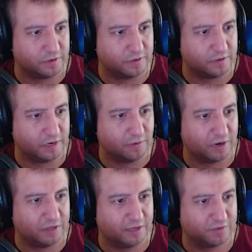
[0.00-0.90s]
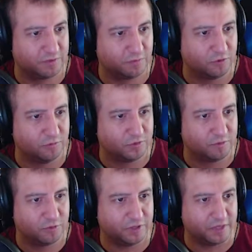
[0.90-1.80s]
I want to leave some room to
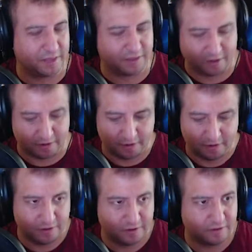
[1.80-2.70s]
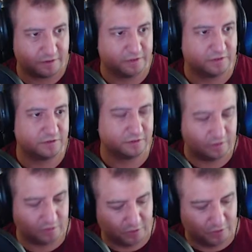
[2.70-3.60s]
put that there.
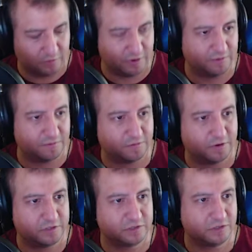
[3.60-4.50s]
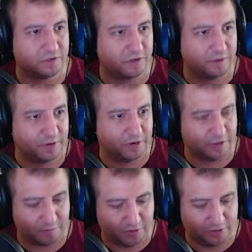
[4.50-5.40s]
You know what? First, I'm
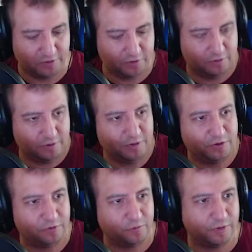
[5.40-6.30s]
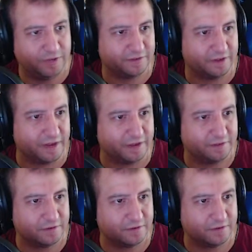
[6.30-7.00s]
gonna do the resize,